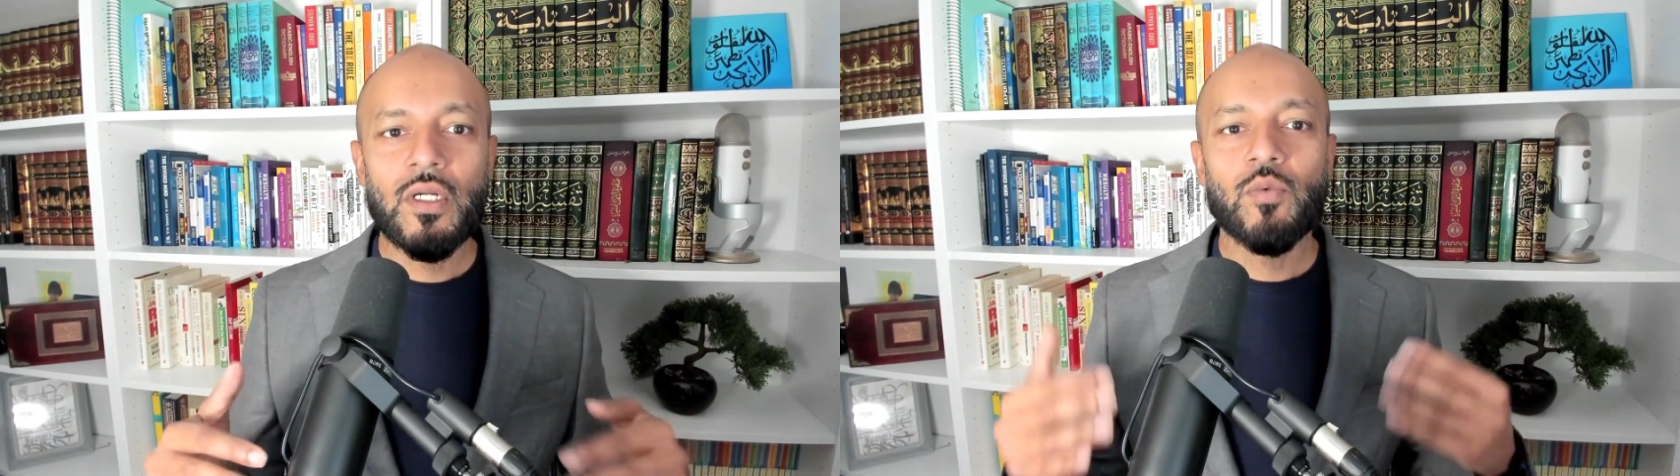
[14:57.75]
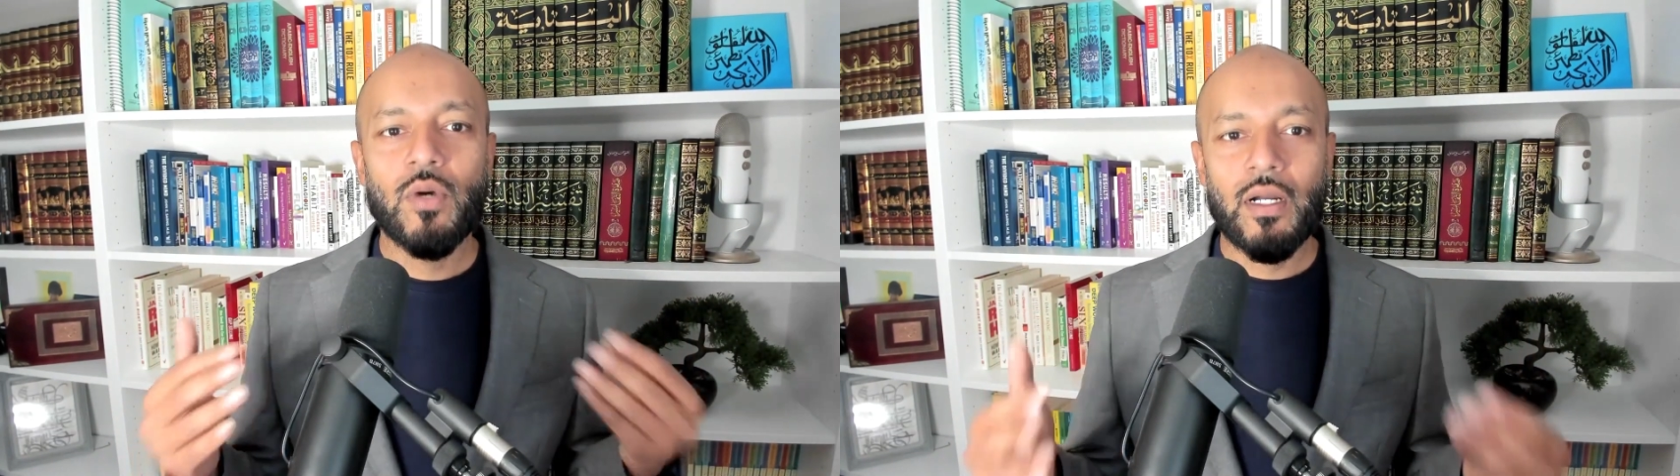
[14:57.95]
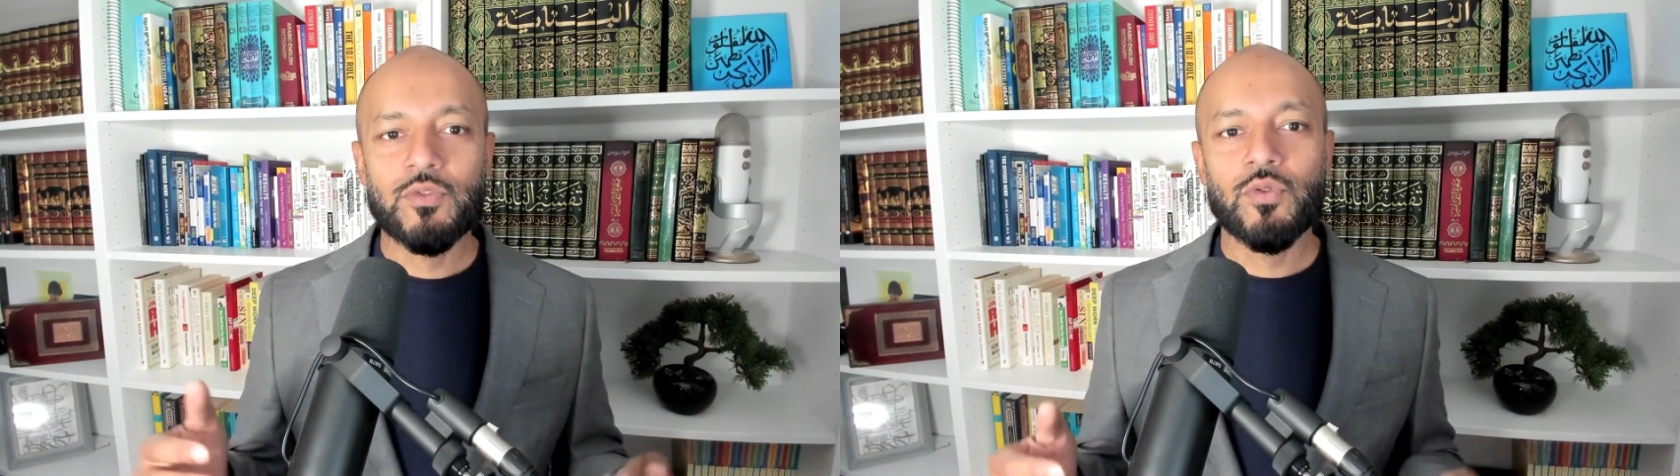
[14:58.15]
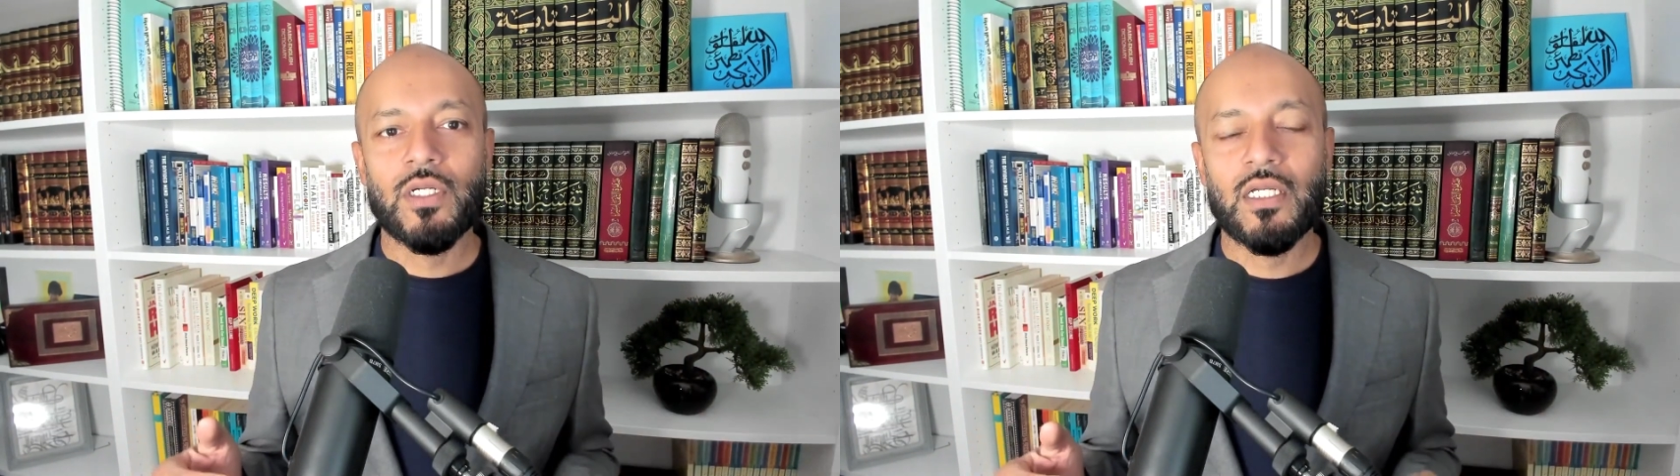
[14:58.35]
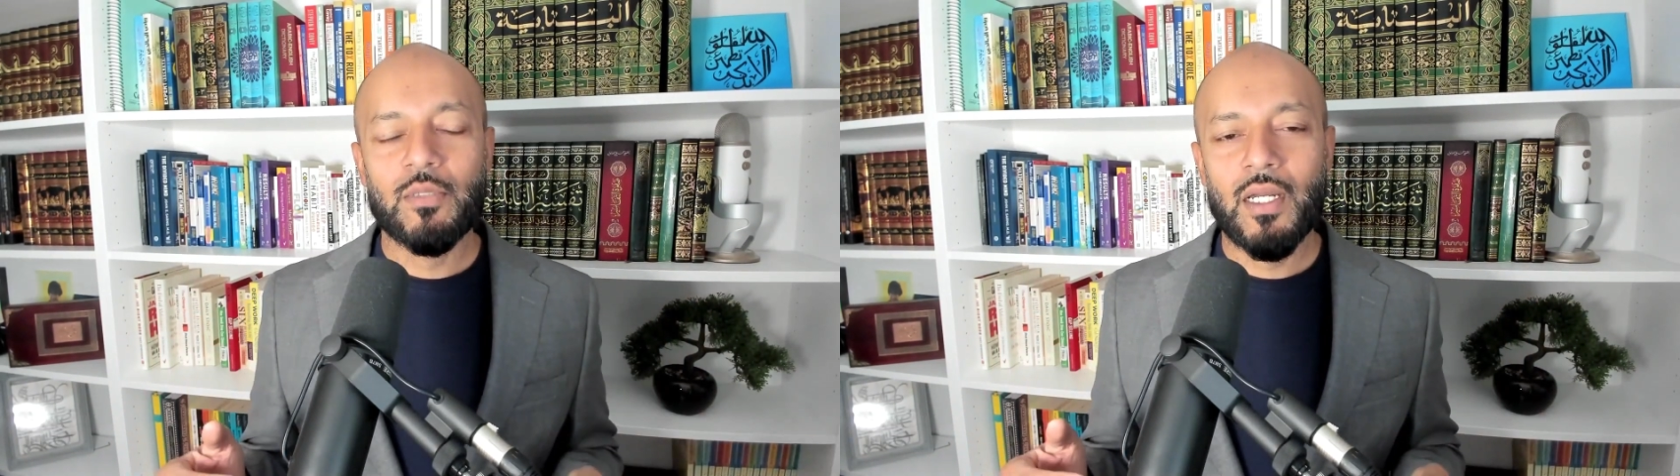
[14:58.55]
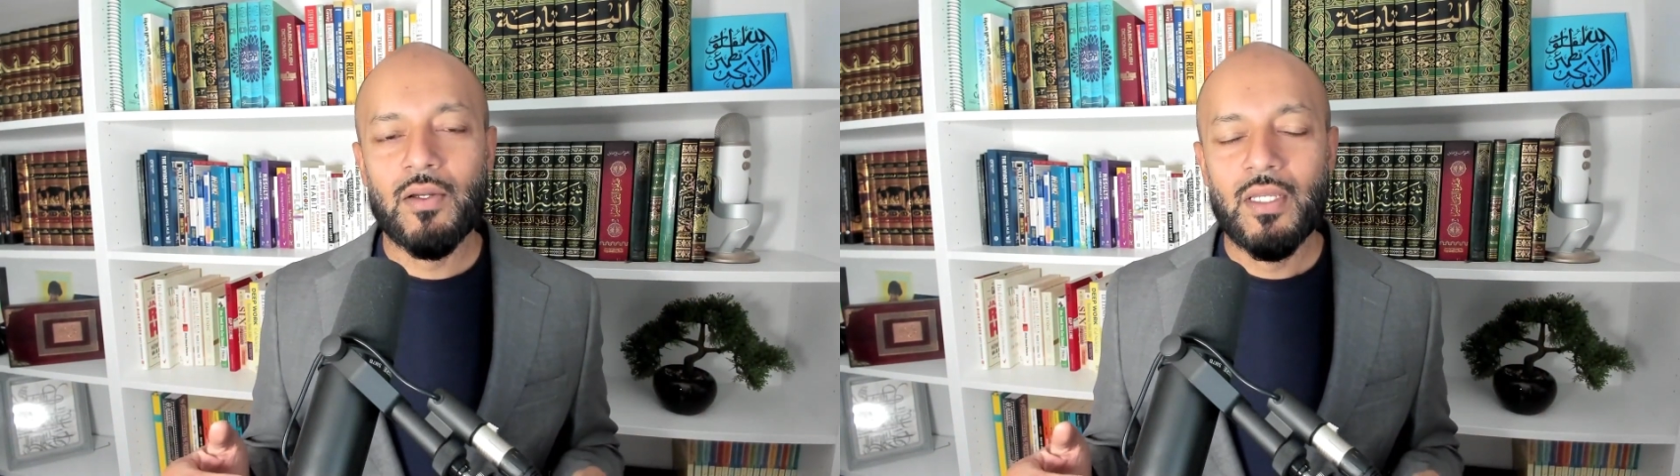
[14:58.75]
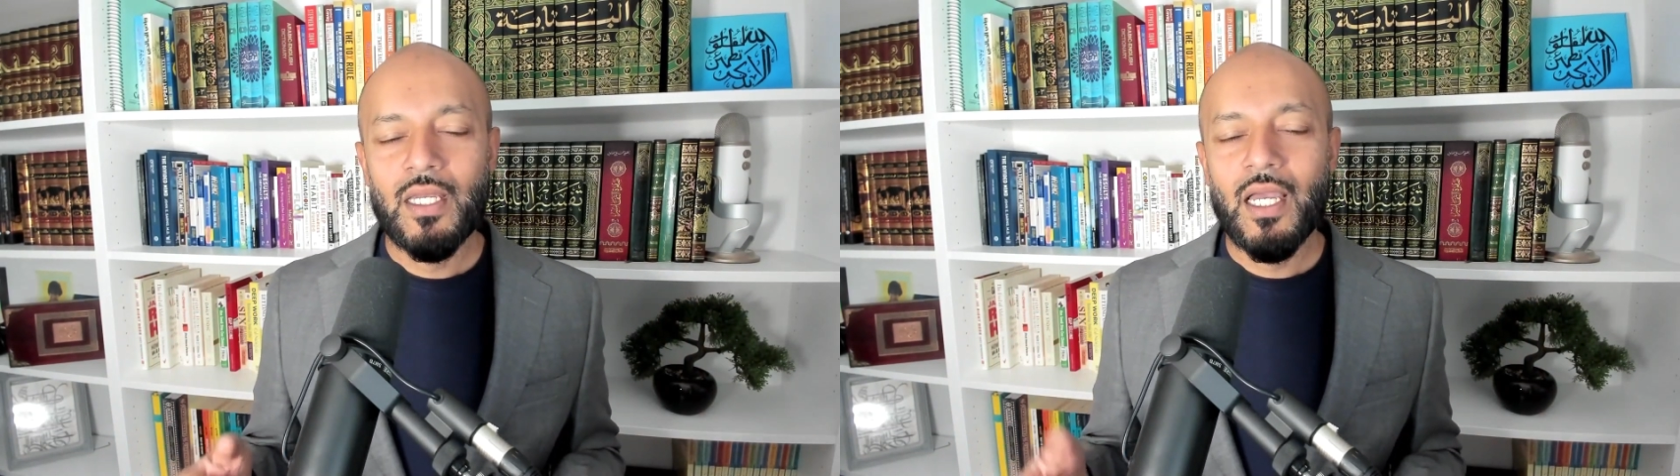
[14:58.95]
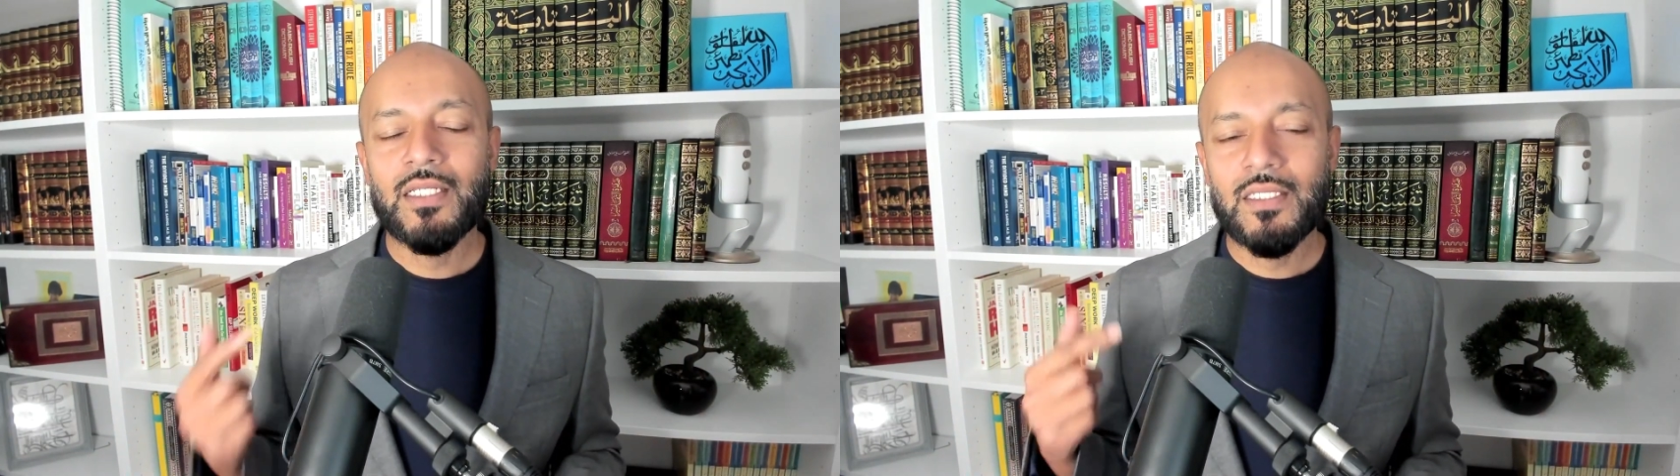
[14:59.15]
what I'm talking about,
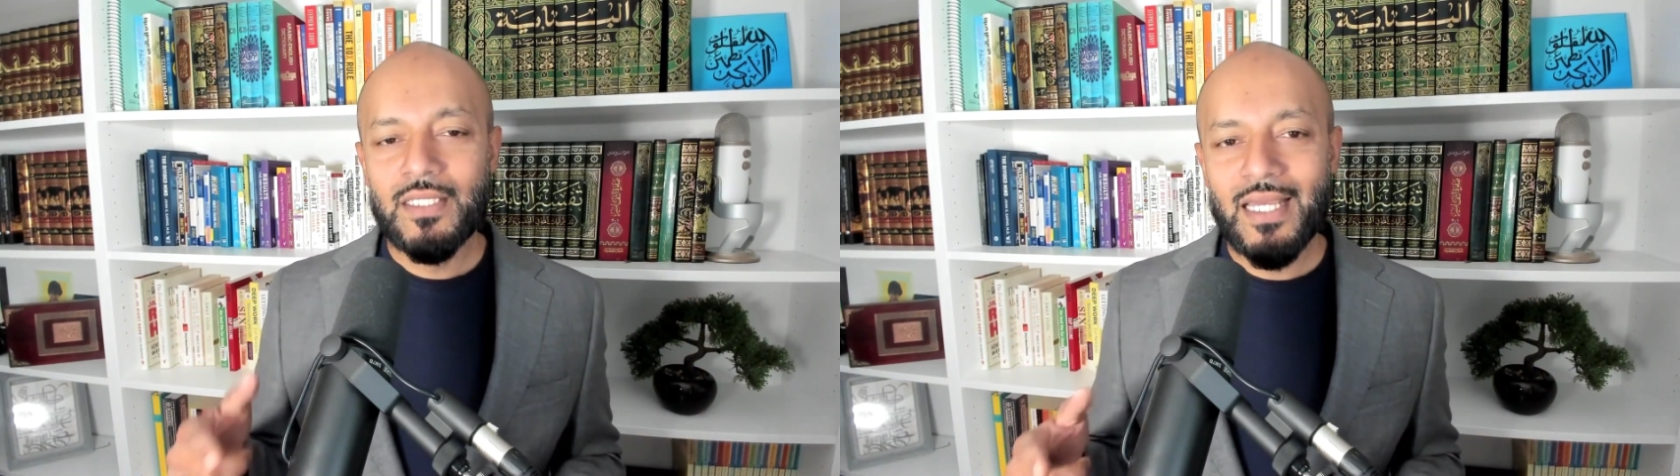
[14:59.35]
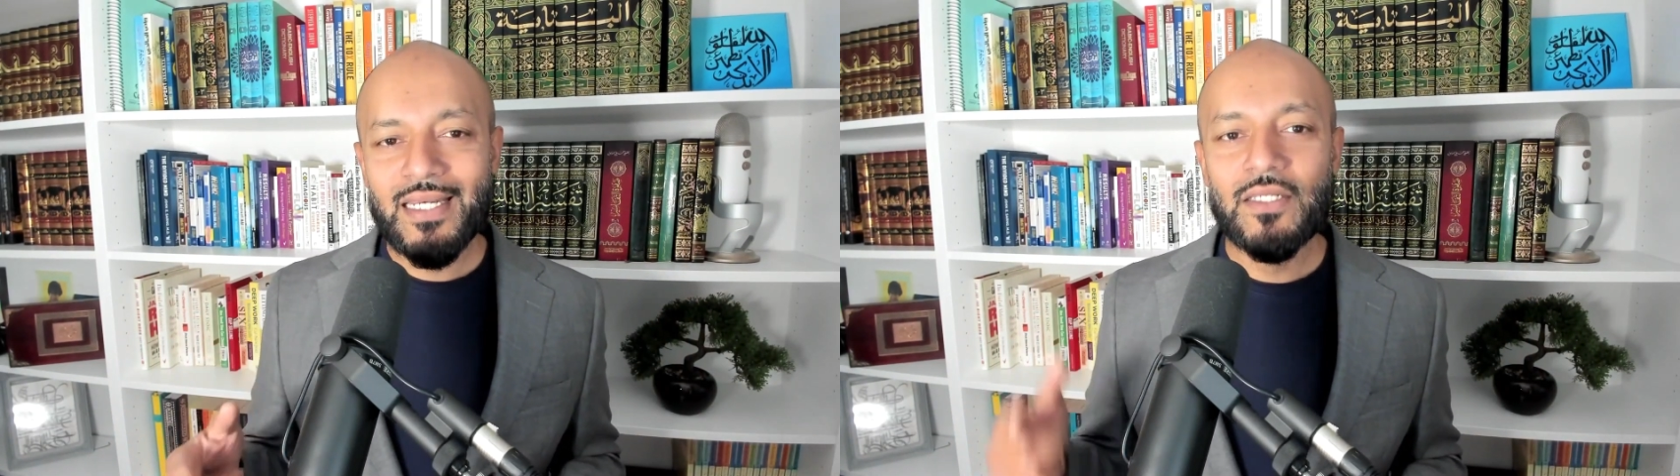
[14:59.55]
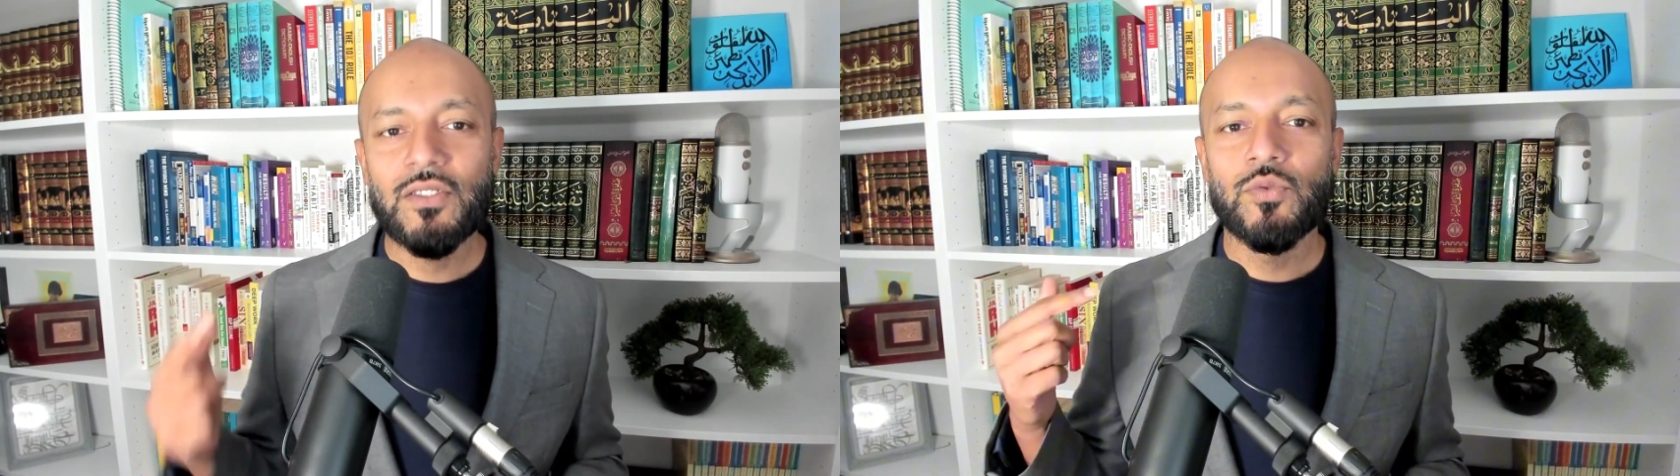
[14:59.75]
and then you